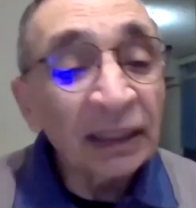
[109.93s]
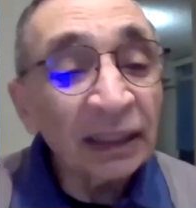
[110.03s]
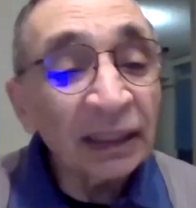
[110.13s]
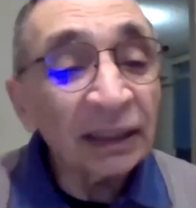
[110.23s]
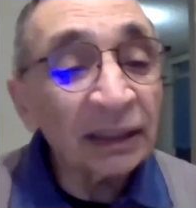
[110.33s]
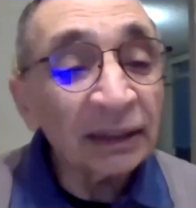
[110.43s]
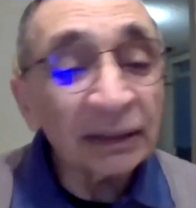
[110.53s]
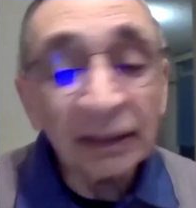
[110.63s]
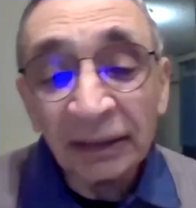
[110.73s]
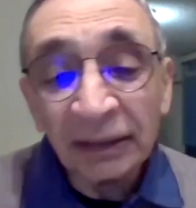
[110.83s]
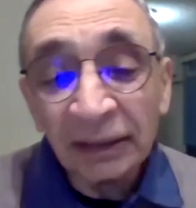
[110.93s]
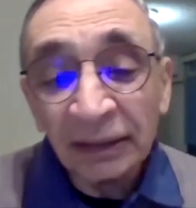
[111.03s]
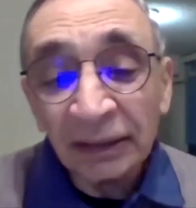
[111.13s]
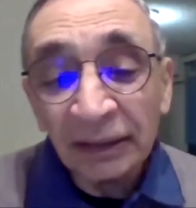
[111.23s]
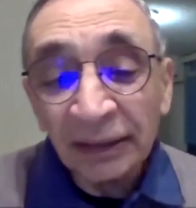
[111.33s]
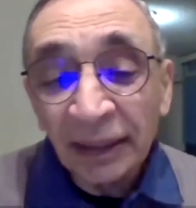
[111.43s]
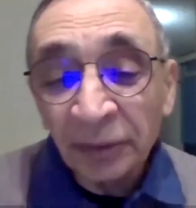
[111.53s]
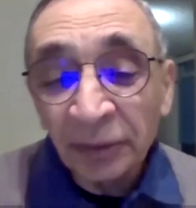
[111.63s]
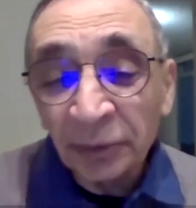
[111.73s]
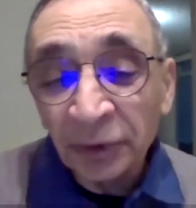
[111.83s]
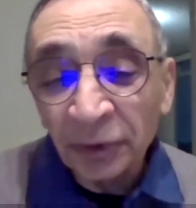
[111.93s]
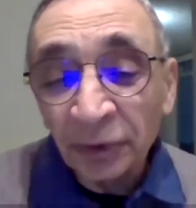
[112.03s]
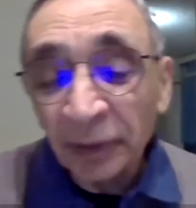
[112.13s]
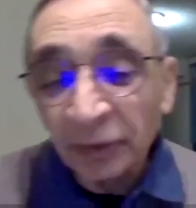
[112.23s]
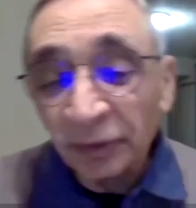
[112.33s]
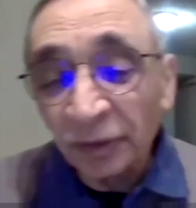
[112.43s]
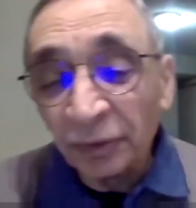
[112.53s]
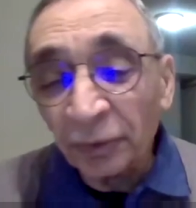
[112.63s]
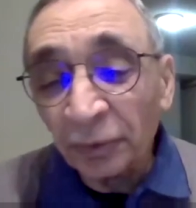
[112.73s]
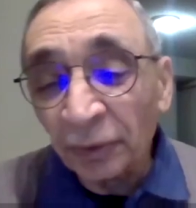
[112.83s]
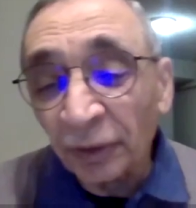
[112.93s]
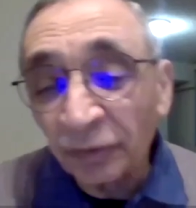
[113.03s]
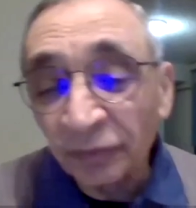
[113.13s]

and then I will talk about the role of